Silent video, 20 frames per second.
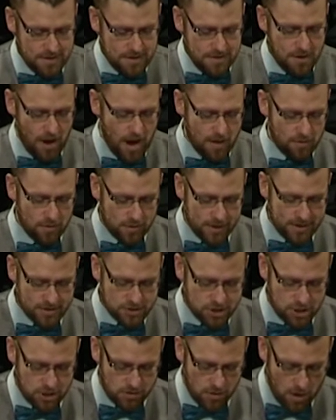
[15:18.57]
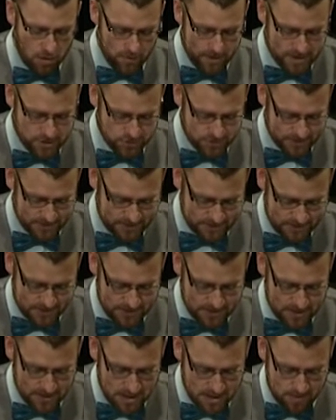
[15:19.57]
not looking to your own interests,
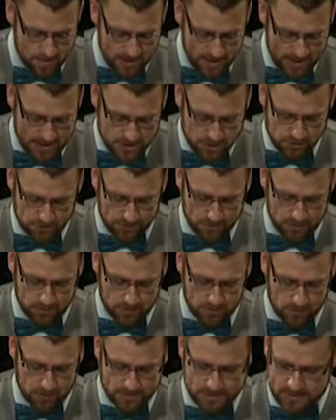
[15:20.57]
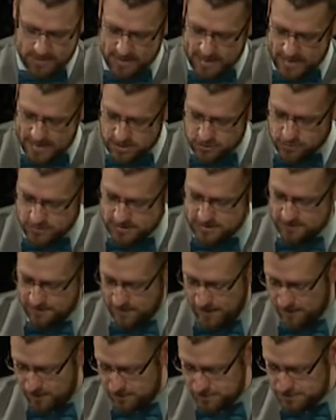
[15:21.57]
but each of you to the interests of
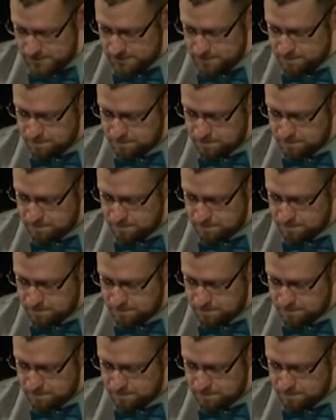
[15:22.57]
others.